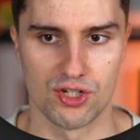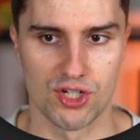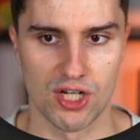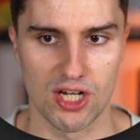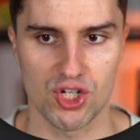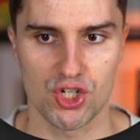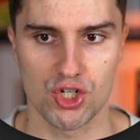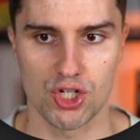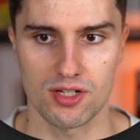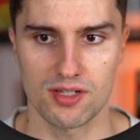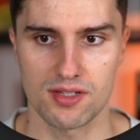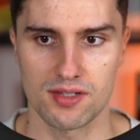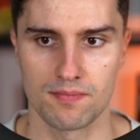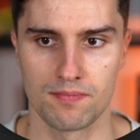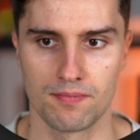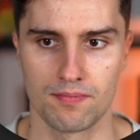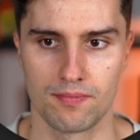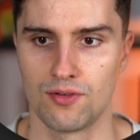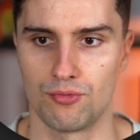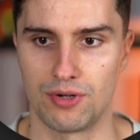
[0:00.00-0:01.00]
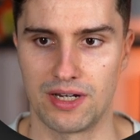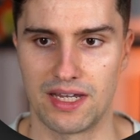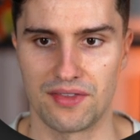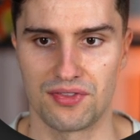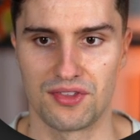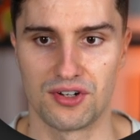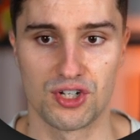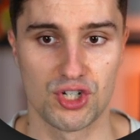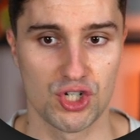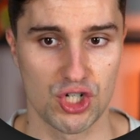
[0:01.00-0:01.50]
gestures. We get
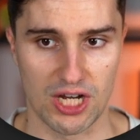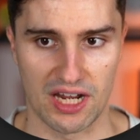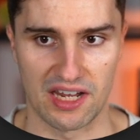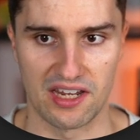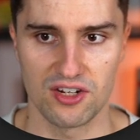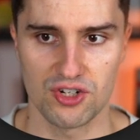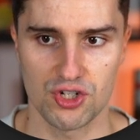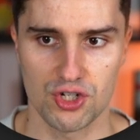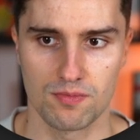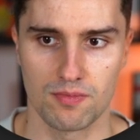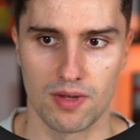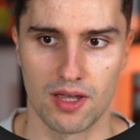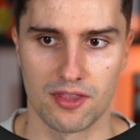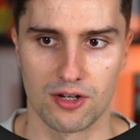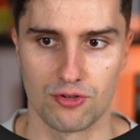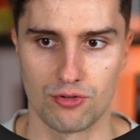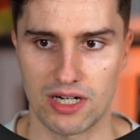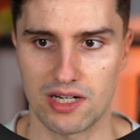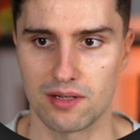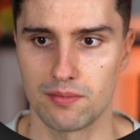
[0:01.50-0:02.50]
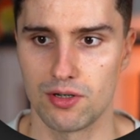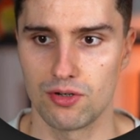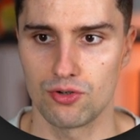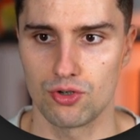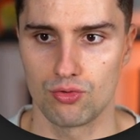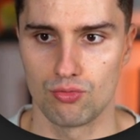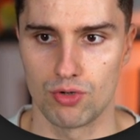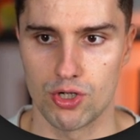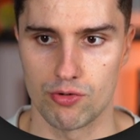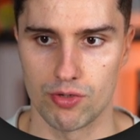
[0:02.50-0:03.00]
the change and the drag
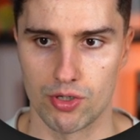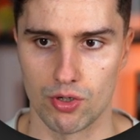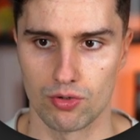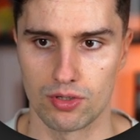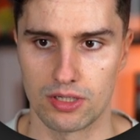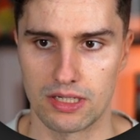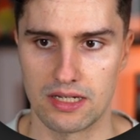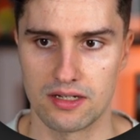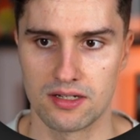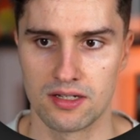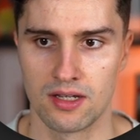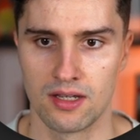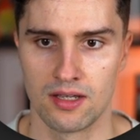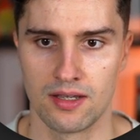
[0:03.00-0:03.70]
amount, which we don't need.